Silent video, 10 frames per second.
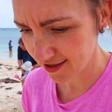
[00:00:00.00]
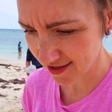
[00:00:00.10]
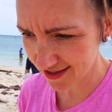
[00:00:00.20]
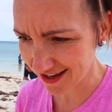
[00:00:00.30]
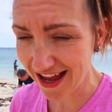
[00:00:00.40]

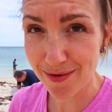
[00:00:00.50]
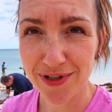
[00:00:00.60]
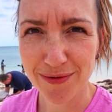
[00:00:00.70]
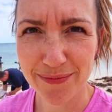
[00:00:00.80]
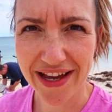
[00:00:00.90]
So
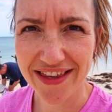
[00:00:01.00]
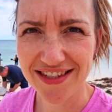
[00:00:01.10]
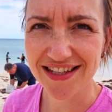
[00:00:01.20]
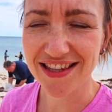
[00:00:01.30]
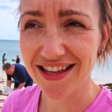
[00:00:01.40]
Hamelin Bay
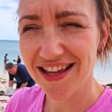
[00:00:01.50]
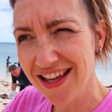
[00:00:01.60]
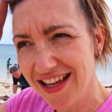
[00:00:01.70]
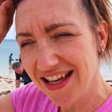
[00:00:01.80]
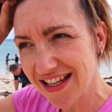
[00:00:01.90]
this year,
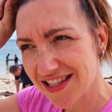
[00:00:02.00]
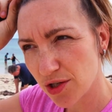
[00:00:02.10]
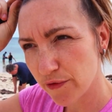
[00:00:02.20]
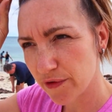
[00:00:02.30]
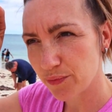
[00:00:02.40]
it's
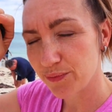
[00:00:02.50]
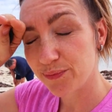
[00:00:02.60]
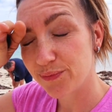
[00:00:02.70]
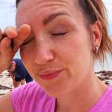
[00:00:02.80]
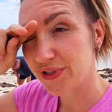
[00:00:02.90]
sort of a
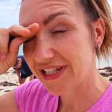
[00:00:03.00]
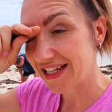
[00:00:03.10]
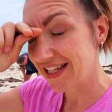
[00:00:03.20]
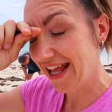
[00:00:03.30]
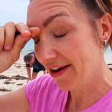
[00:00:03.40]
protected